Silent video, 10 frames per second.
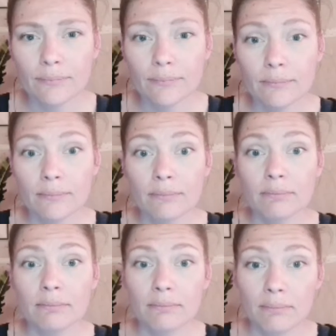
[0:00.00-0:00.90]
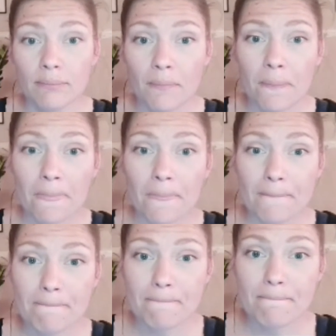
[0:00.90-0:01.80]

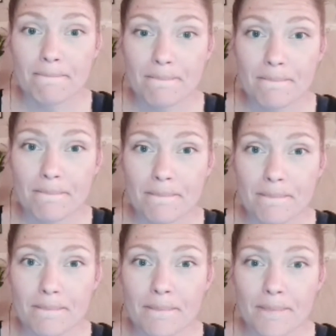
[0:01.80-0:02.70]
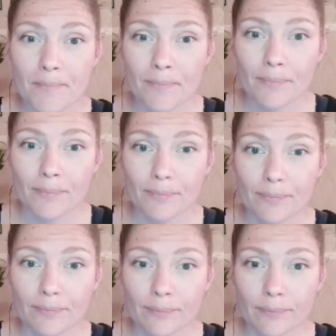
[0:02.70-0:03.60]

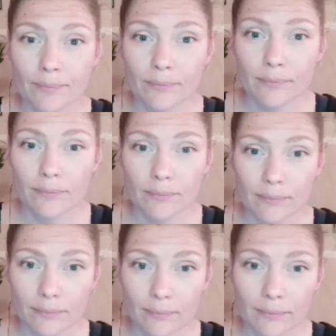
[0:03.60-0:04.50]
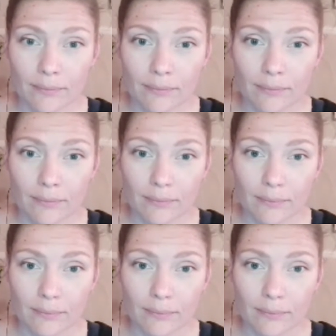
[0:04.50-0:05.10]
No words are spoken by the person on screen.